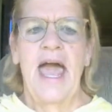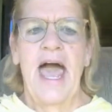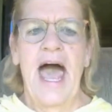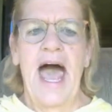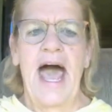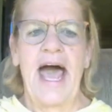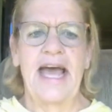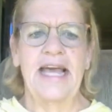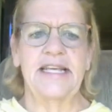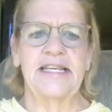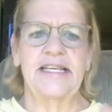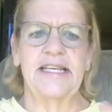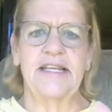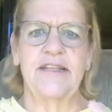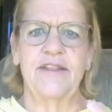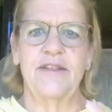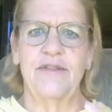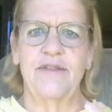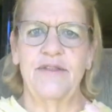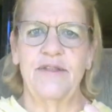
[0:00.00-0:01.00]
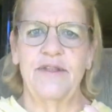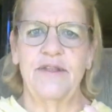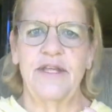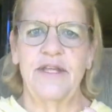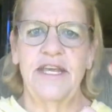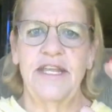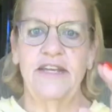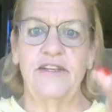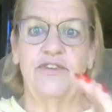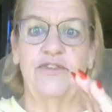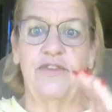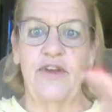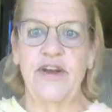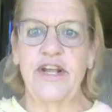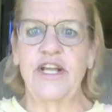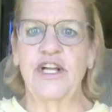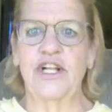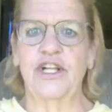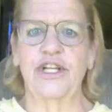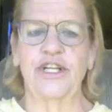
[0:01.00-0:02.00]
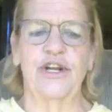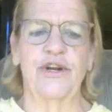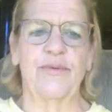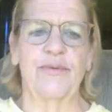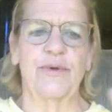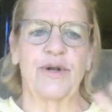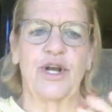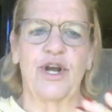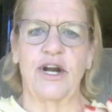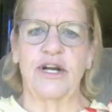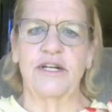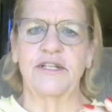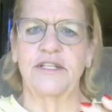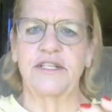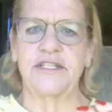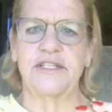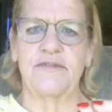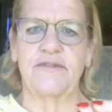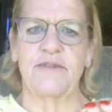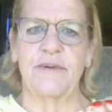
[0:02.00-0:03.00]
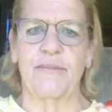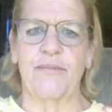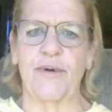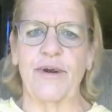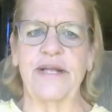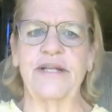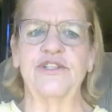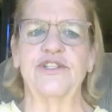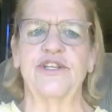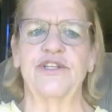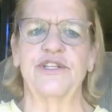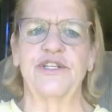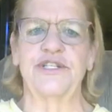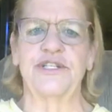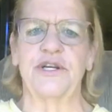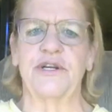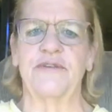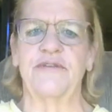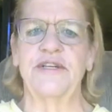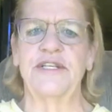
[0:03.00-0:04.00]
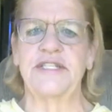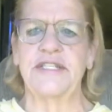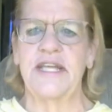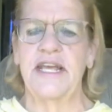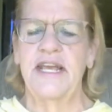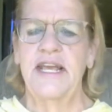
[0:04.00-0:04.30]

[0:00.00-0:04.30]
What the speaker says: And it is very clear, regardless of the branch of the service,